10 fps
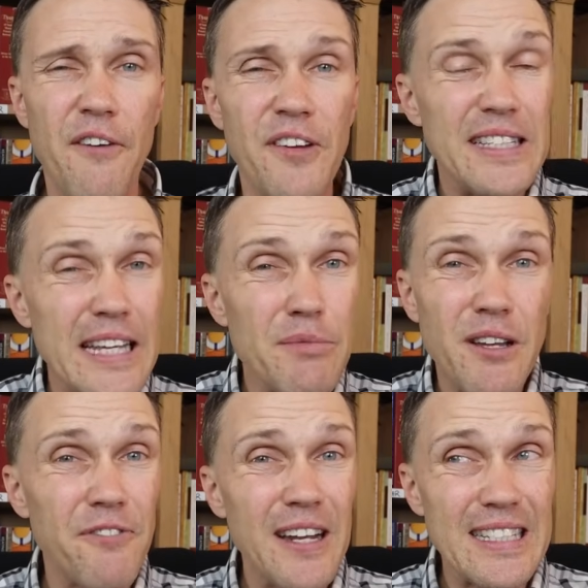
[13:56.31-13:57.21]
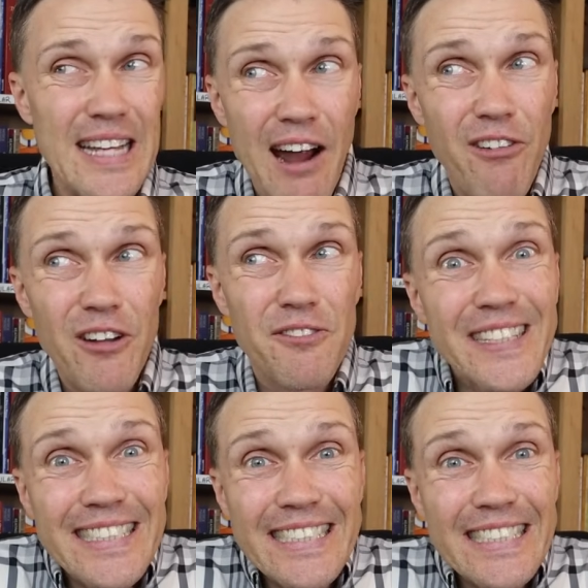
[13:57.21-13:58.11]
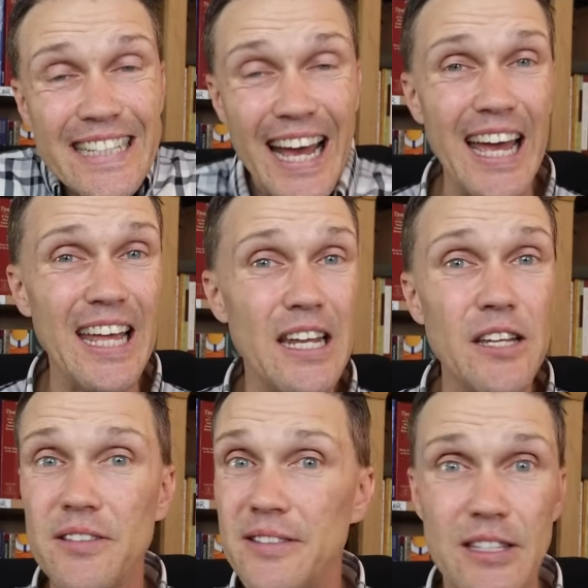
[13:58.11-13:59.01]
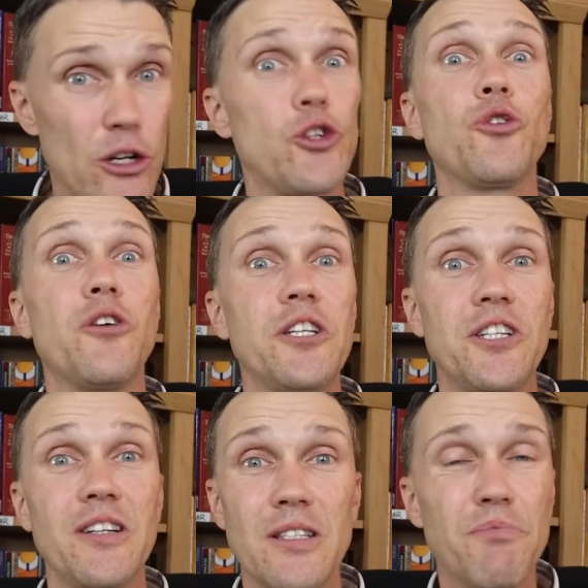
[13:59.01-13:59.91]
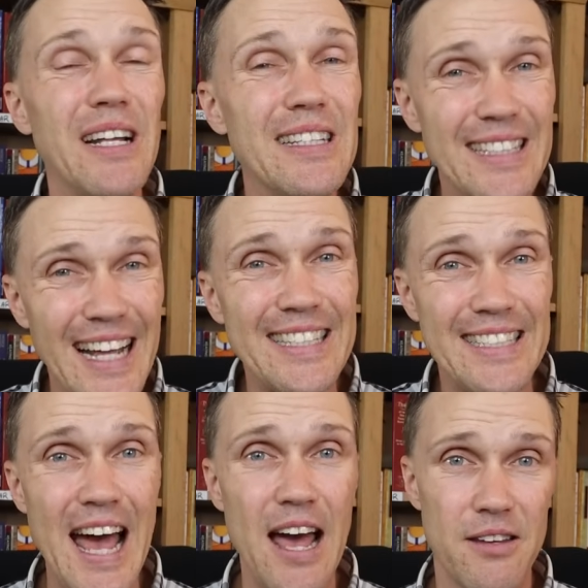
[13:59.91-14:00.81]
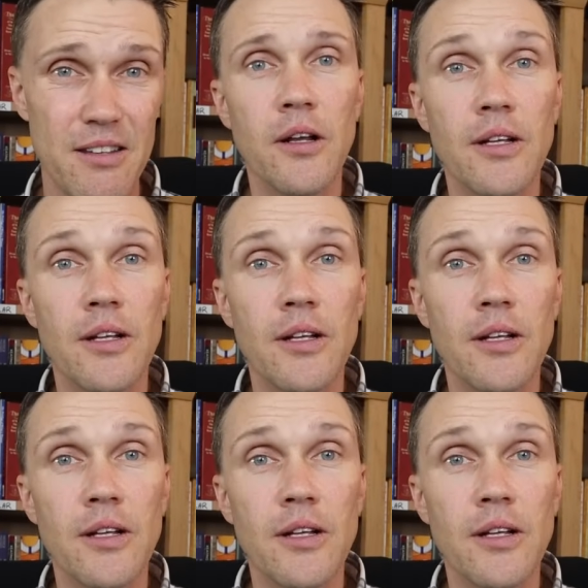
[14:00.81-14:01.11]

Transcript: If it seems to fit his narrative, then they're true Christians, but that's sad.